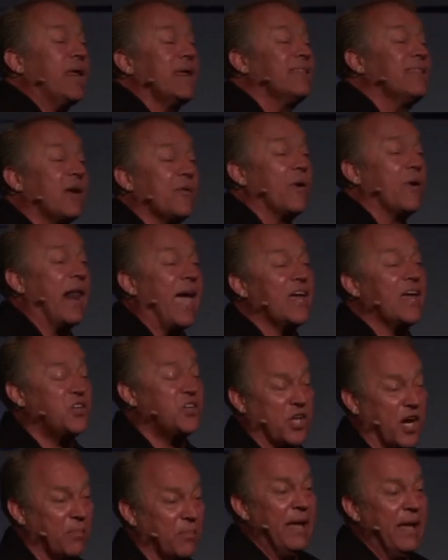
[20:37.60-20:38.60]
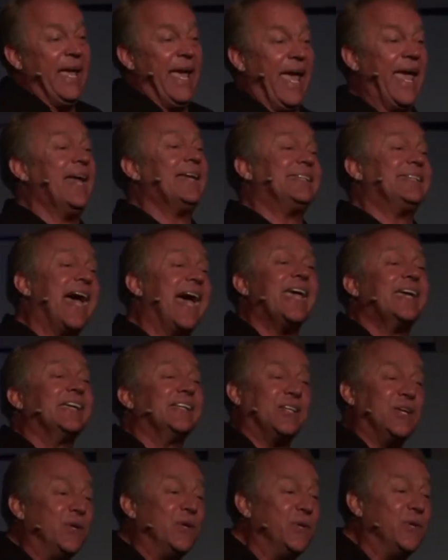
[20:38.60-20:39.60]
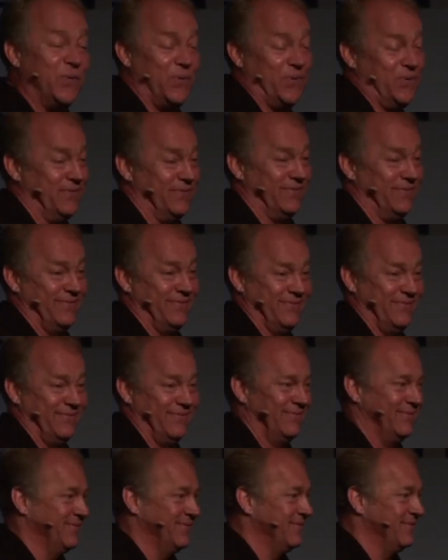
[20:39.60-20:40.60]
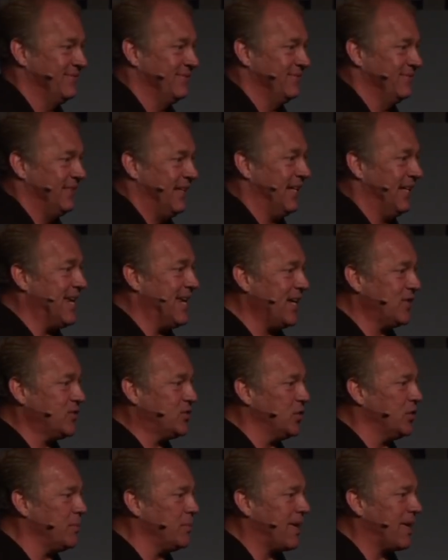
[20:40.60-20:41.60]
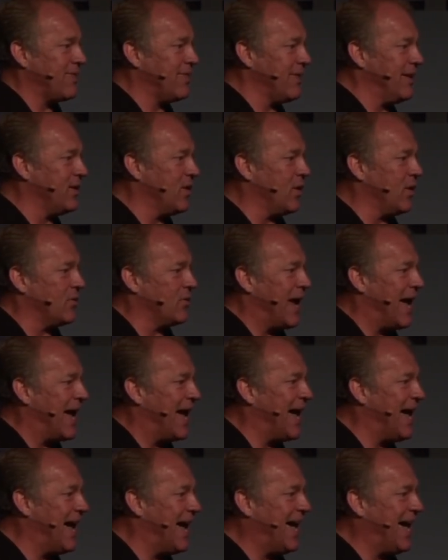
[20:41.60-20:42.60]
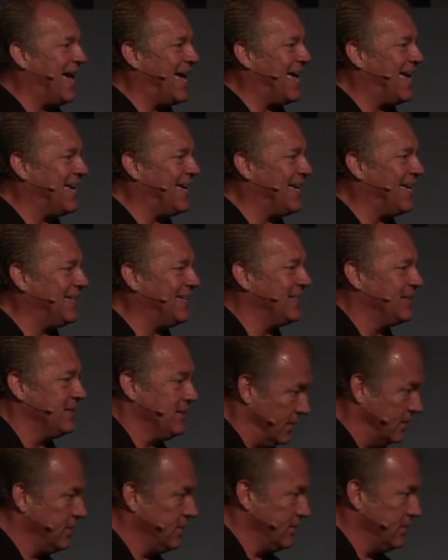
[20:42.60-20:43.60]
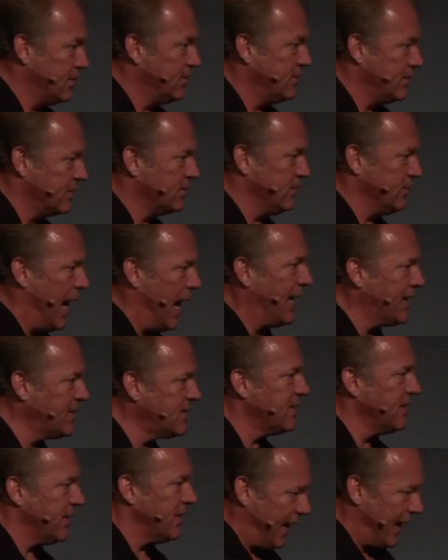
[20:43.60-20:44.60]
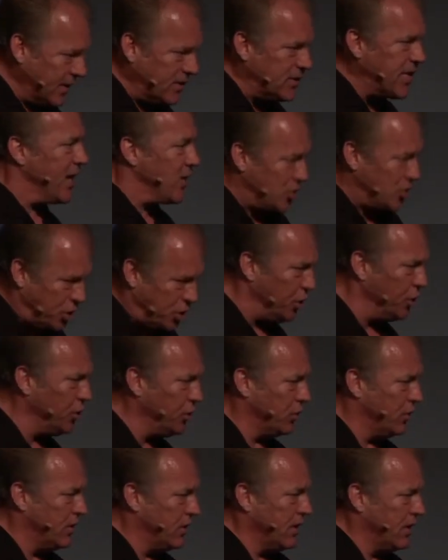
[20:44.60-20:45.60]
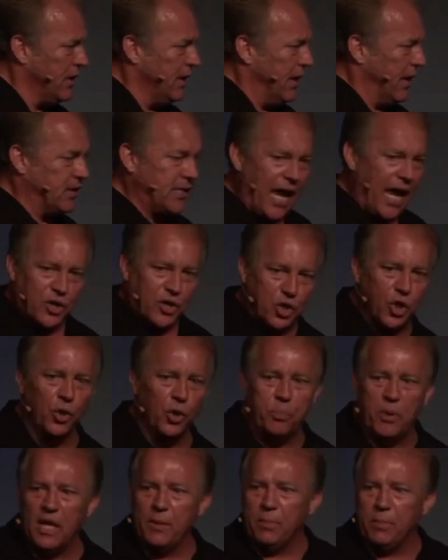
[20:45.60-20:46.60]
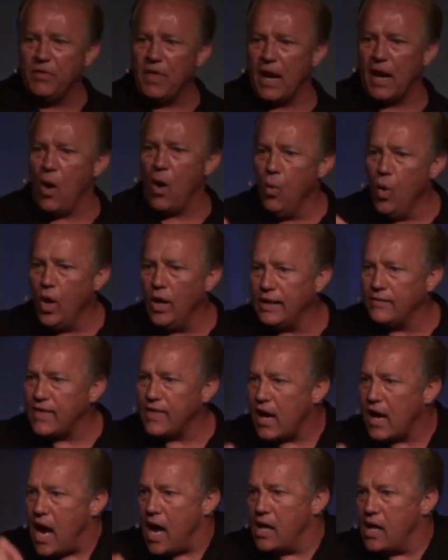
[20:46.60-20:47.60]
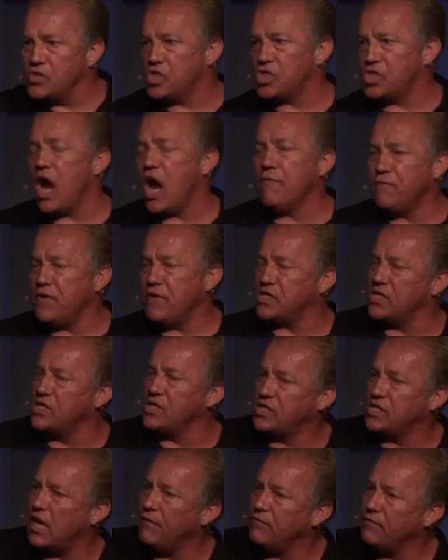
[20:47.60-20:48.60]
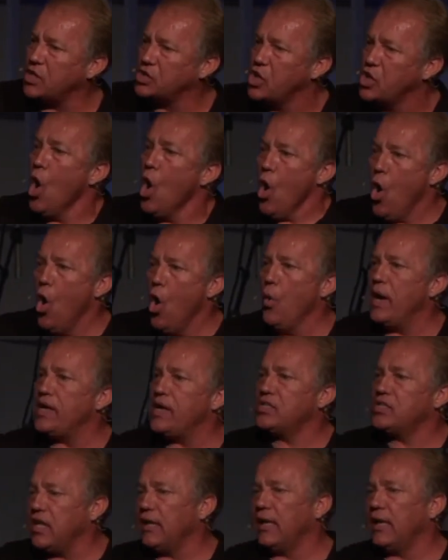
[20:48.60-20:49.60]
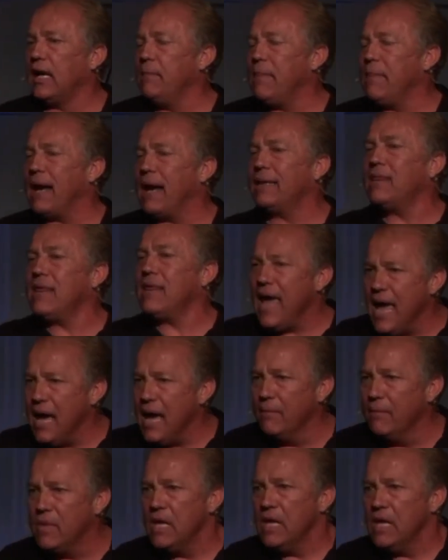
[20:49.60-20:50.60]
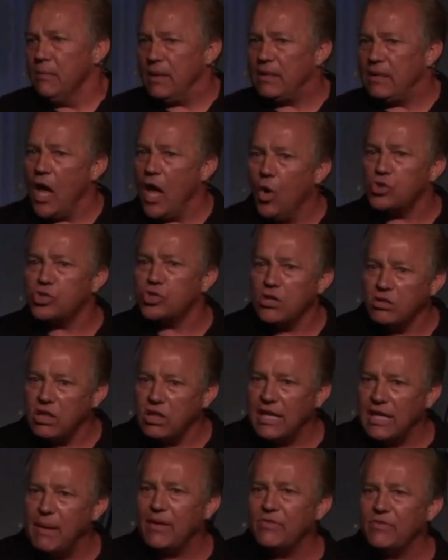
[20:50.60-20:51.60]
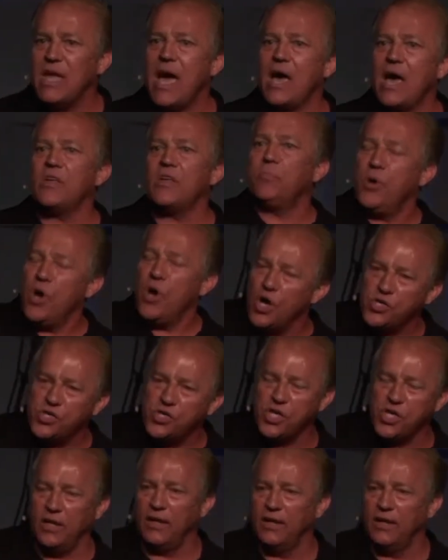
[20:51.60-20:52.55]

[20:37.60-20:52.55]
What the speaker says: the relationship? It takes two. It takes two to make things go right. Right? It takes two. It takes two people that are willing, that are unselfish, instead of just always thinking about them, but they also think about the other person.